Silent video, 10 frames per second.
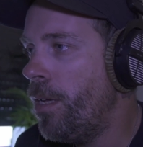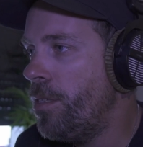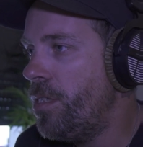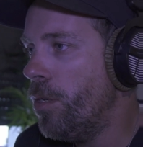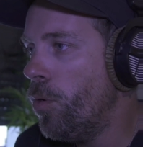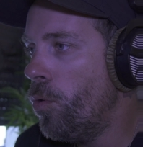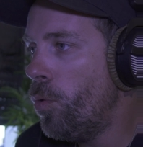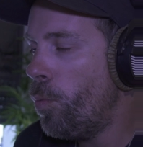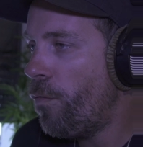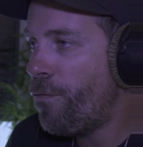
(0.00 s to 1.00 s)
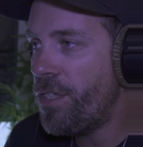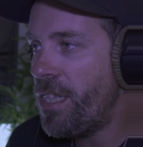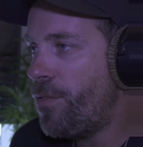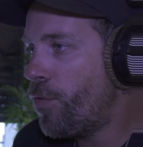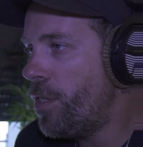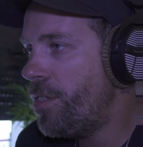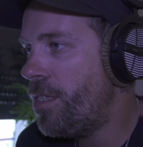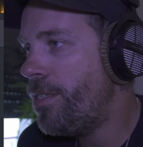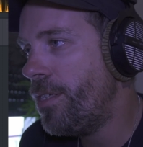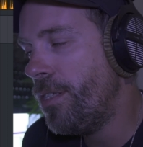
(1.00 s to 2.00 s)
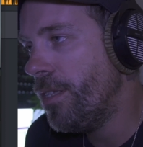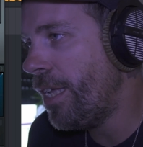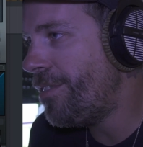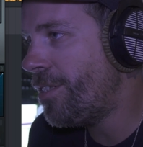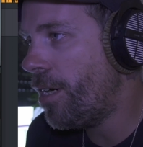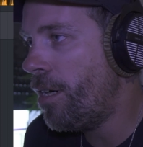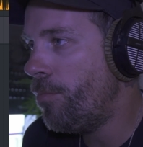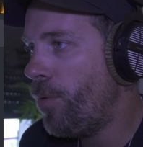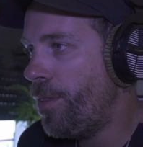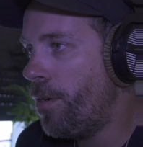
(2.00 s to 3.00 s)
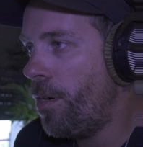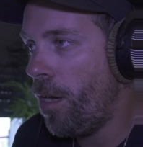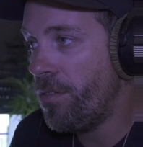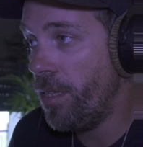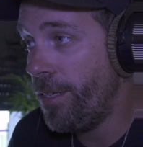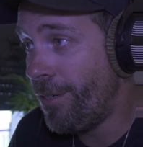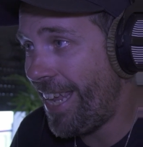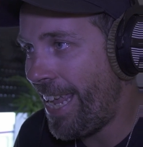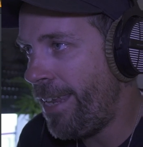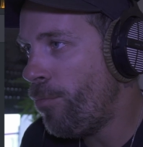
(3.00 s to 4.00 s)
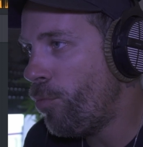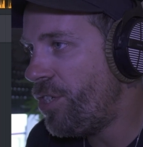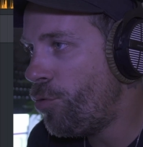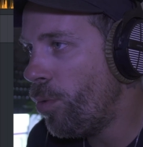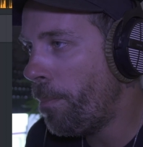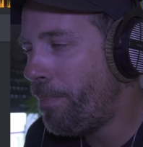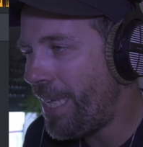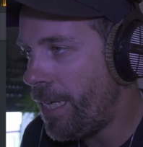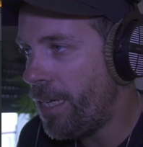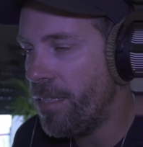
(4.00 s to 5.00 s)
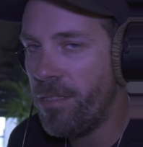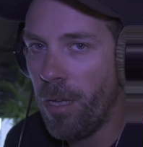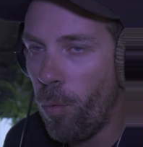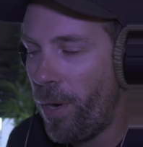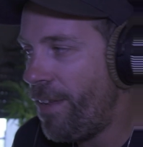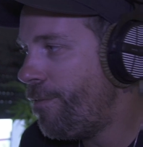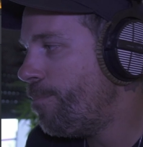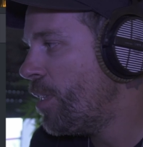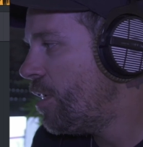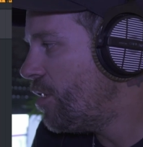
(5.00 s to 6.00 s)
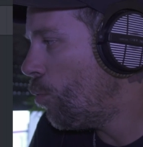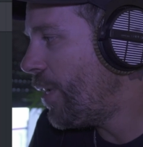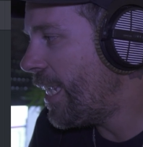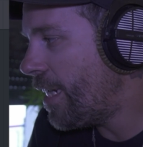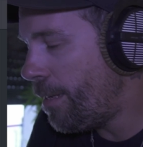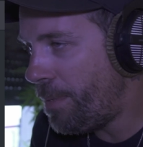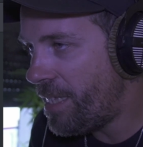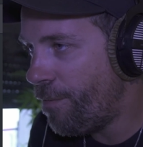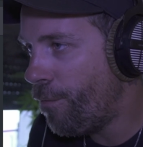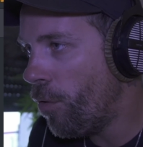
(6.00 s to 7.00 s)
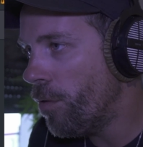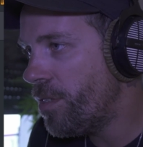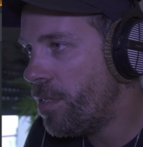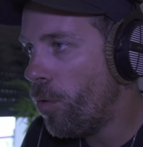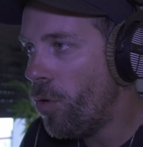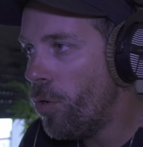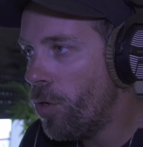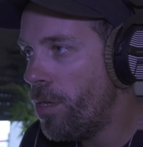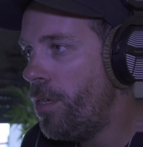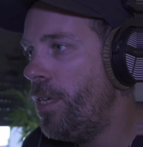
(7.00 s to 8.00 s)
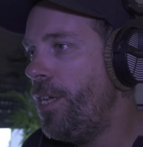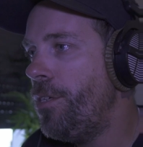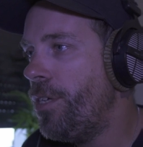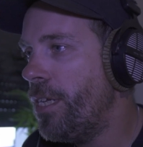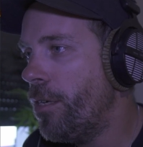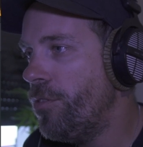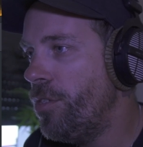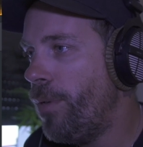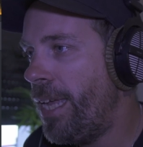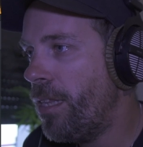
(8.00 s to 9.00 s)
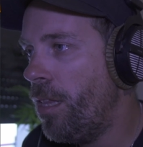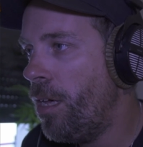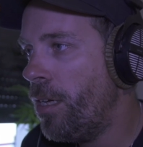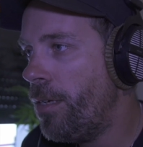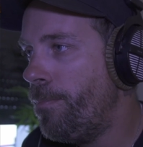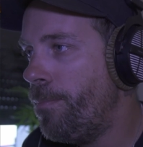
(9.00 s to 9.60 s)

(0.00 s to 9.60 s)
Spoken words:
So first things first, let's start with our oscillator A, which will be a saw wave. So we can keep it default, or you can go to analog,